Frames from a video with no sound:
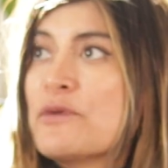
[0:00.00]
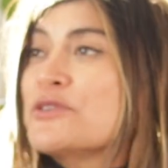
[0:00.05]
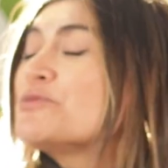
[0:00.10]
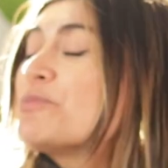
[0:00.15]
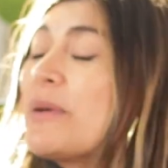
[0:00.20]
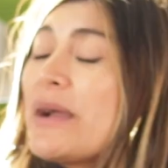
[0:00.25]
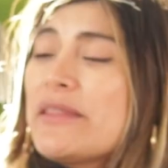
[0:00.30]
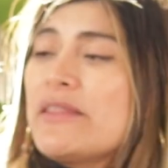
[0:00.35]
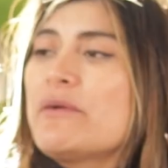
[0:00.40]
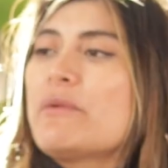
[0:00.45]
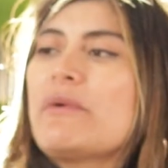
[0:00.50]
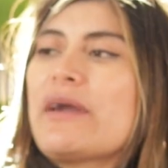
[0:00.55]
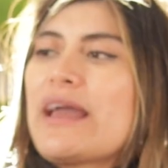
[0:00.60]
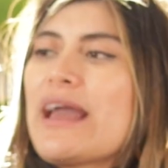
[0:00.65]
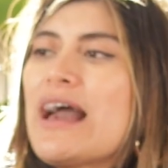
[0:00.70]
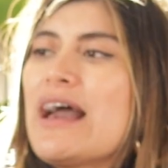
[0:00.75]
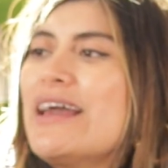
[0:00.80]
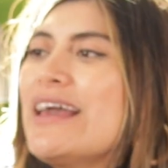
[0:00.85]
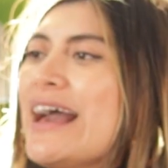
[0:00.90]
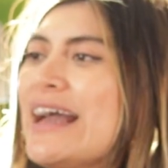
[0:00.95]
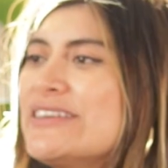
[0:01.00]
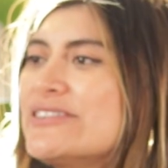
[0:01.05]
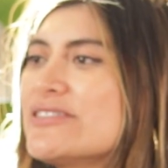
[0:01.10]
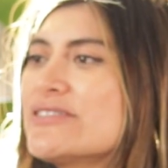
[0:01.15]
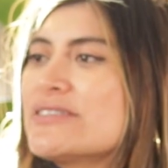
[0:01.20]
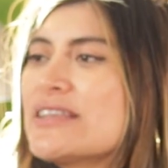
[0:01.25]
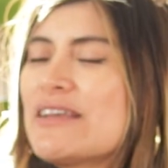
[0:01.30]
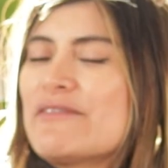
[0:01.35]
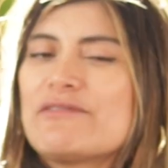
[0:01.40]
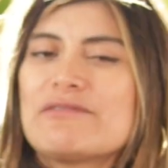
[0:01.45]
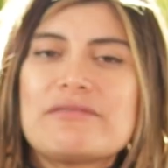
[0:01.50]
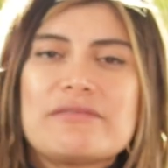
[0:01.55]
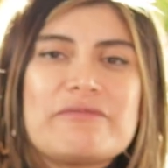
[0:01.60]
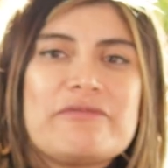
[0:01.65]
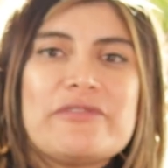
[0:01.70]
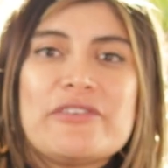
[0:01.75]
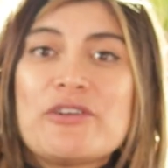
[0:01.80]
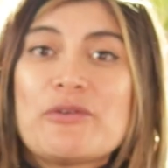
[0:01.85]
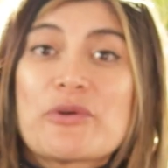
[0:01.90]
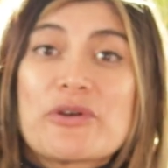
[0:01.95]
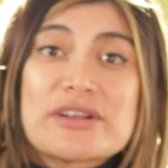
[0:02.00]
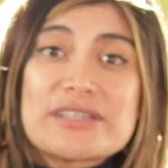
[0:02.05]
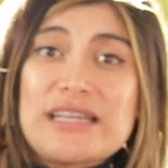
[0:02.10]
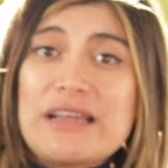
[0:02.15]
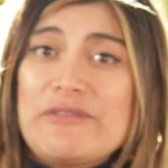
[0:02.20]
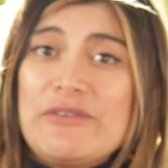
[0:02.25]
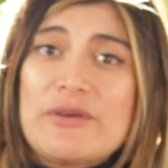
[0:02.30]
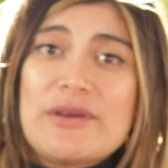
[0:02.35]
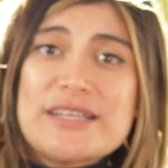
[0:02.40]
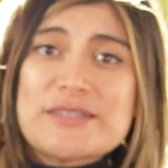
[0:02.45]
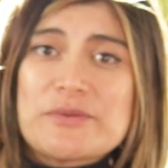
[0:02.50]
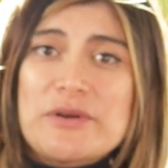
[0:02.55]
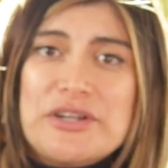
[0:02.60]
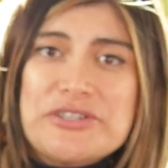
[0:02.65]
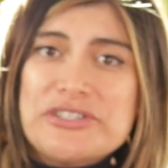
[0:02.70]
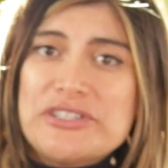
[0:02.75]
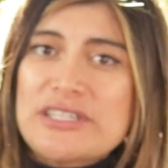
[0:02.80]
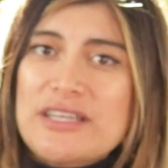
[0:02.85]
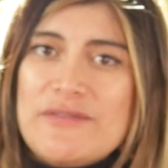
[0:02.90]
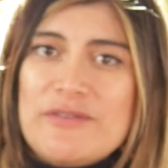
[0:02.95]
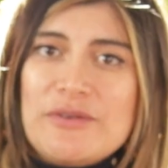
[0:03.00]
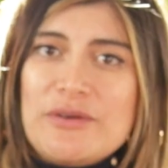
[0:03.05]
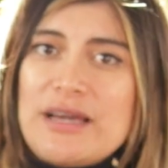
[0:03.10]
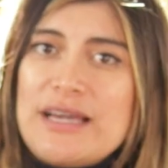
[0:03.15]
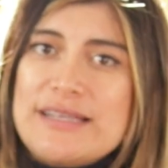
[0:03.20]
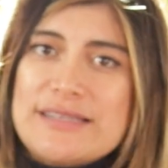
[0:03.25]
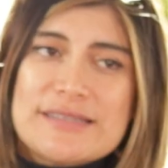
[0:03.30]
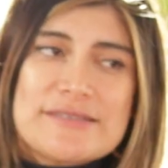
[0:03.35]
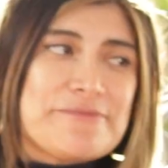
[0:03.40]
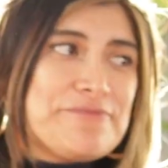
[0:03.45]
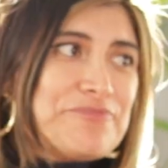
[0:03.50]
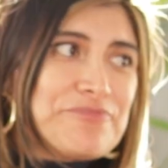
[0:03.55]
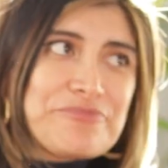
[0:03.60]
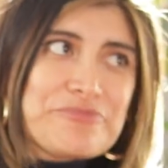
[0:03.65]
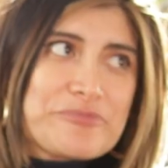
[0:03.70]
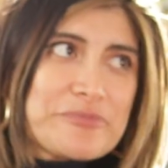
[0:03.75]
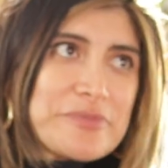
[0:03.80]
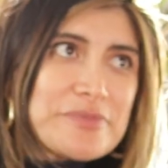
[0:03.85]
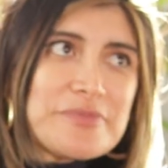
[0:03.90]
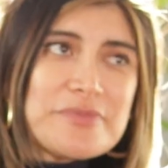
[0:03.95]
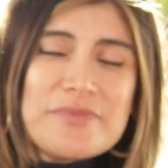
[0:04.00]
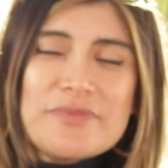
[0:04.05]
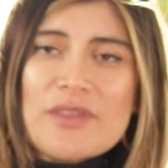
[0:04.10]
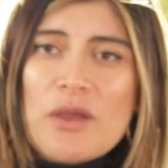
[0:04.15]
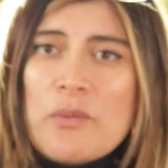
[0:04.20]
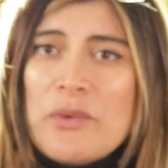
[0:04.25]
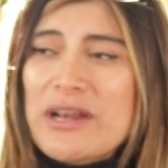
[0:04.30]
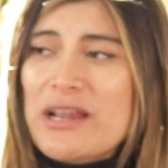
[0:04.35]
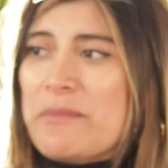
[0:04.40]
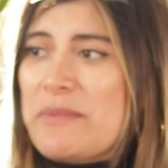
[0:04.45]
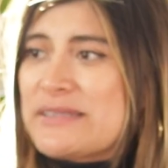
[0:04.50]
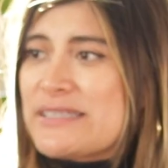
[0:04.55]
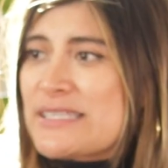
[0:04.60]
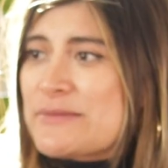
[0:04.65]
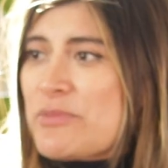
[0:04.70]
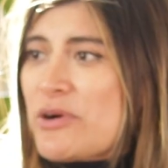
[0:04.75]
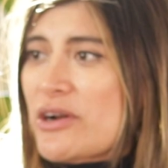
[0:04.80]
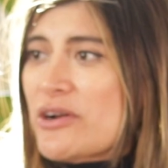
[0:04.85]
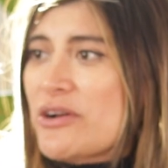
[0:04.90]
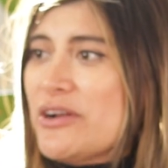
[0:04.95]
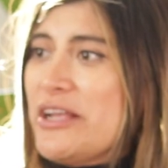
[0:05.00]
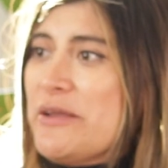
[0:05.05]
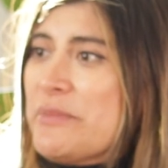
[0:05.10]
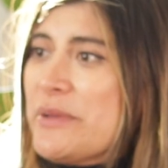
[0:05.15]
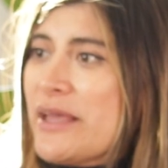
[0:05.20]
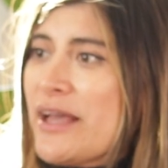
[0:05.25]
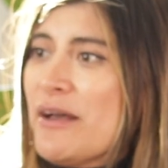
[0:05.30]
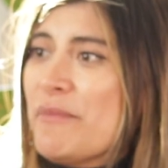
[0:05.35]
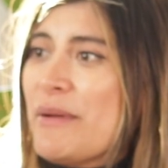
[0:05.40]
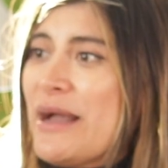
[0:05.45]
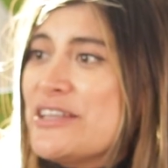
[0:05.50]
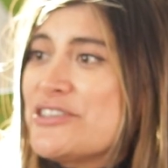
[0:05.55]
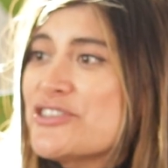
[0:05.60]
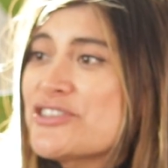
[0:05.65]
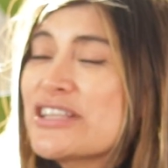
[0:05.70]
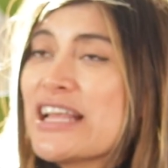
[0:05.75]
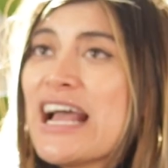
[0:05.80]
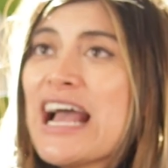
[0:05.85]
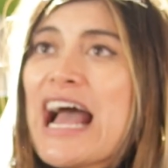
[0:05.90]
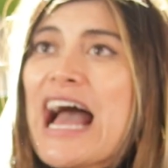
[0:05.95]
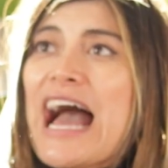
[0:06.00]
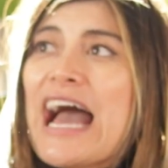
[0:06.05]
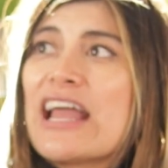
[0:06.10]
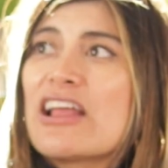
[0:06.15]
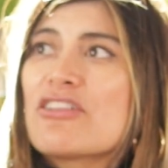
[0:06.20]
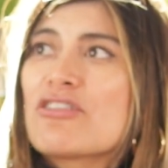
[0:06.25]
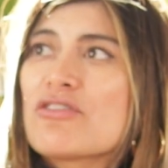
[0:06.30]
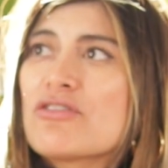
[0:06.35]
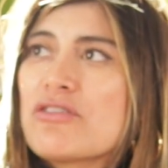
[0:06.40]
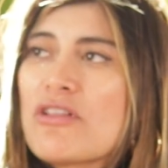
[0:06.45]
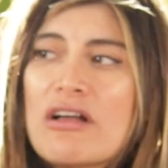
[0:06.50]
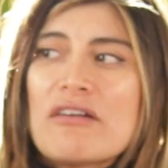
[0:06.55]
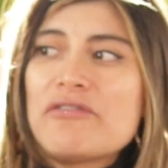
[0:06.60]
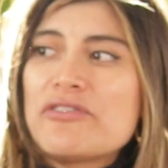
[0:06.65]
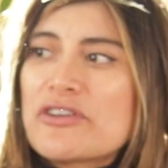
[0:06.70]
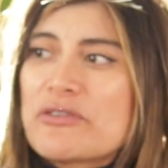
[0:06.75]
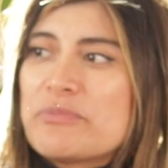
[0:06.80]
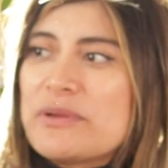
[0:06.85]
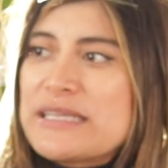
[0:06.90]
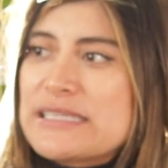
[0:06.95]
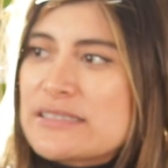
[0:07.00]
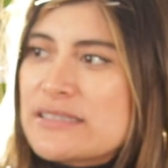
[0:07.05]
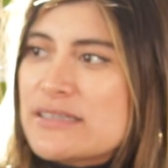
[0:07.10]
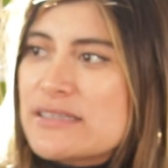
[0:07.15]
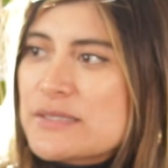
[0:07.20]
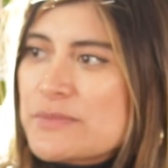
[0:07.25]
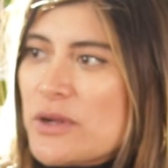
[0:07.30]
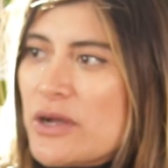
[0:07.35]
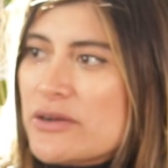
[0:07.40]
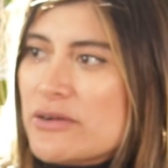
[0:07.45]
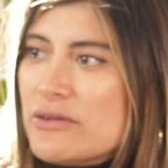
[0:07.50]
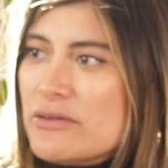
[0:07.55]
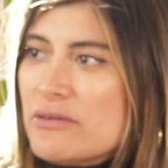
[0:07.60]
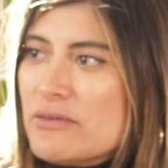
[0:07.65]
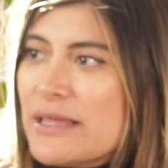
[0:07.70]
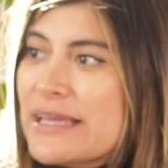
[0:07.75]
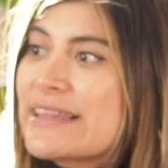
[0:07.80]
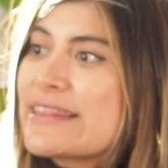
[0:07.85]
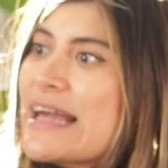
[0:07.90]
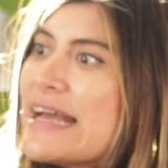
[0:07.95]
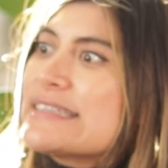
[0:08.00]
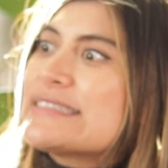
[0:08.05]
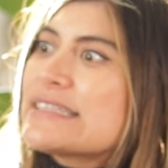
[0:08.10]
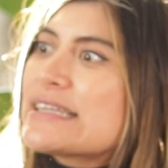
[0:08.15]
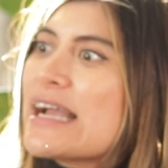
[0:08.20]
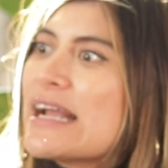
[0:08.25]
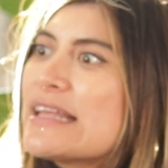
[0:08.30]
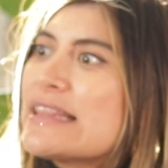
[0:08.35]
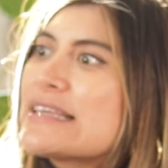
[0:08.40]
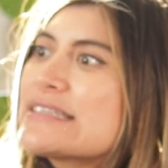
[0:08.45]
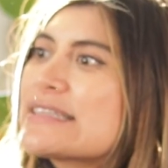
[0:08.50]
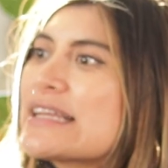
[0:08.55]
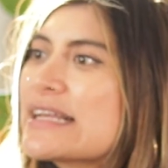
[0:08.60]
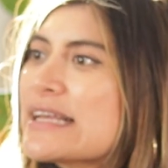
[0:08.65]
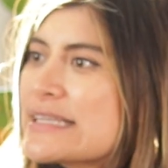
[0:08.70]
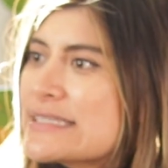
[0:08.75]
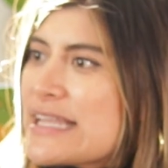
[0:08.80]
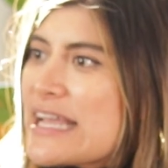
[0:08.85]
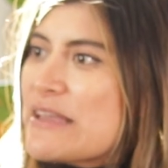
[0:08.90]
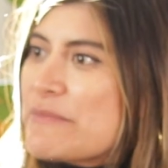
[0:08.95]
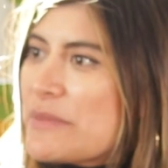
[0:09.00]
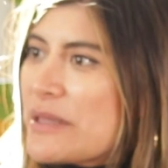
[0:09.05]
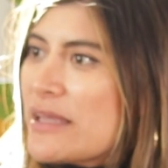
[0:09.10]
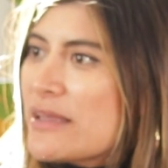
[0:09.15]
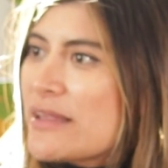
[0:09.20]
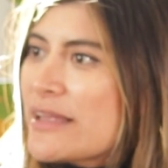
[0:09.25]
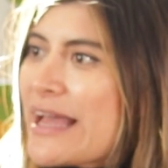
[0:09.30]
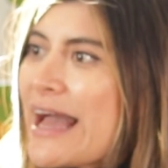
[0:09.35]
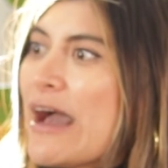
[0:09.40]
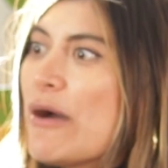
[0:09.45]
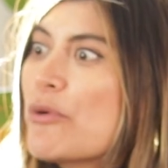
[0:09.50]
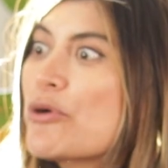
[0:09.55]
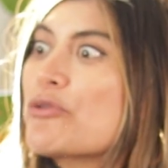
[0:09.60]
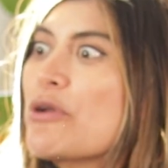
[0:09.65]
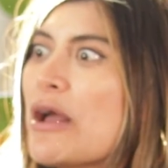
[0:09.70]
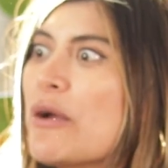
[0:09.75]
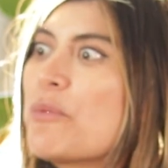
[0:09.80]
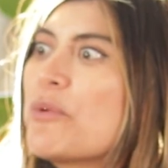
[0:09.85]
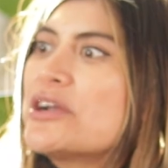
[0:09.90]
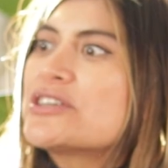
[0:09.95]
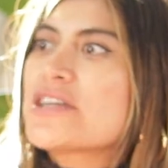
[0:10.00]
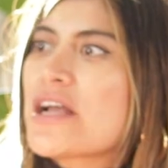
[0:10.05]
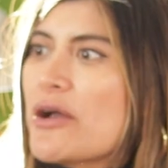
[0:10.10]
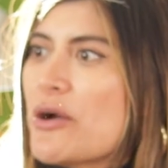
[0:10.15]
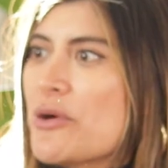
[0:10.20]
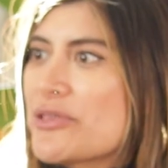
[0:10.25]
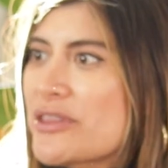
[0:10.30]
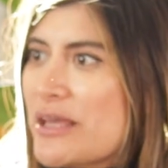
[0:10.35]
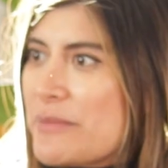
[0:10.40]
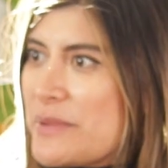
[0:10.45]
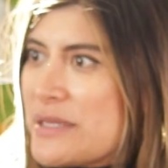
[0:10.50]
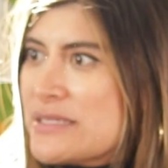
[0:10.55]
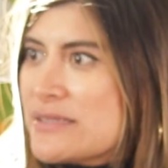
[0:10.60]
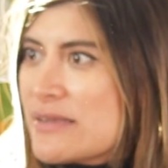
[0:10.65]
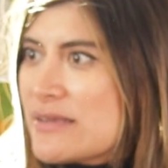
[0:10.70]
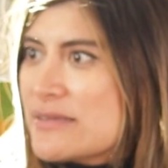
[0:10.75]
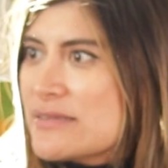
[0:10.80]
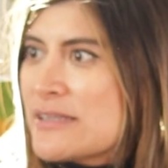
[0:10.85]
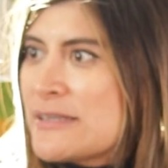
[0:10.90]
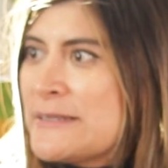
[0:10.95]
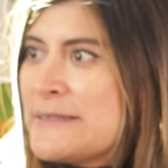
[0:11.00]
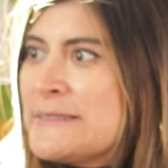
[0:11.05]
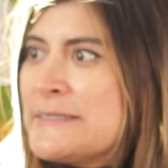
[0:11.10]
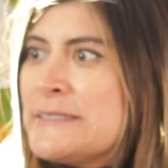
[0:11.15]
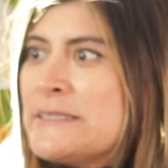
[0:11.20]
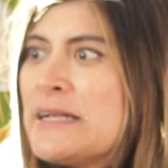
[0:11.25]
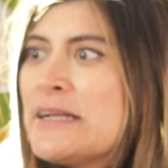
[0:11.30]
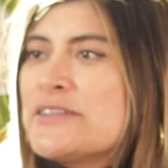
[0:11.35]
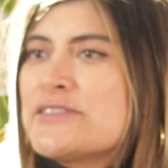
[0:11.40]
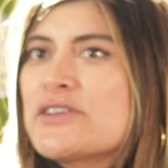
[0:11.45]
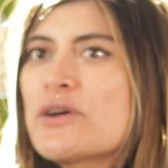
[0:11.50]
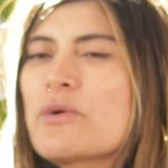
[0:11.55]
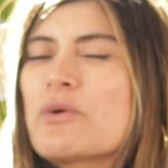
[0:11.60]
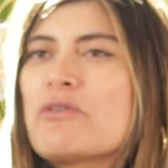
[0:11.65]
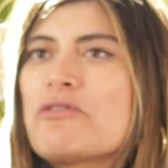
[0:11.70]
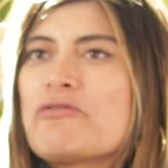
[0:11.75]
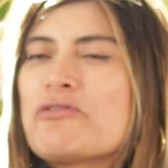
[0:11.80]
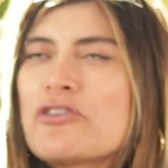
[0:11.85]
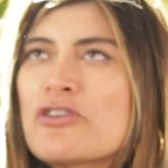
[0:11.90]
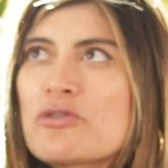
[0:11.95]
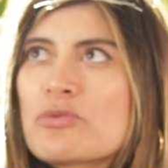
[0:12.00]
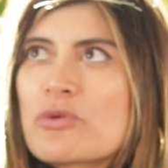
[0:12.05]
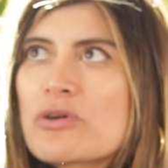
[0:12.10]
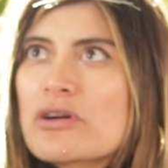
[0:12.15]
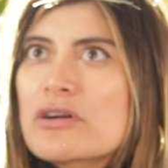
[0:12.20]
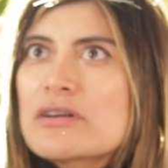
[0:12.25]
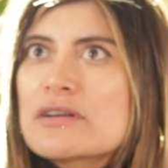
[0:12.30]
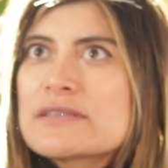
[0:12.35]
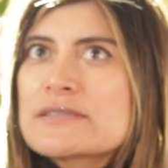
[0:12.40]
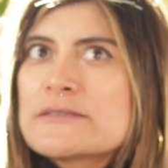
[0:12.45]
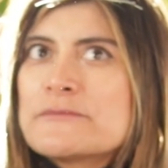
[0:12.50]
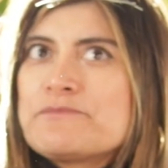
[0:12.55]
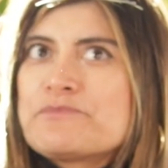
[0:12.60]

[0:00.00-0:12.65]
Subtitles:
Which, by the way, if Fieldworks, are you guys watching? If you guys, when a business partner hit me up, I love their business model. Like that's the kind of things that excite me. Like I wish I owned that business. So Fieldworks.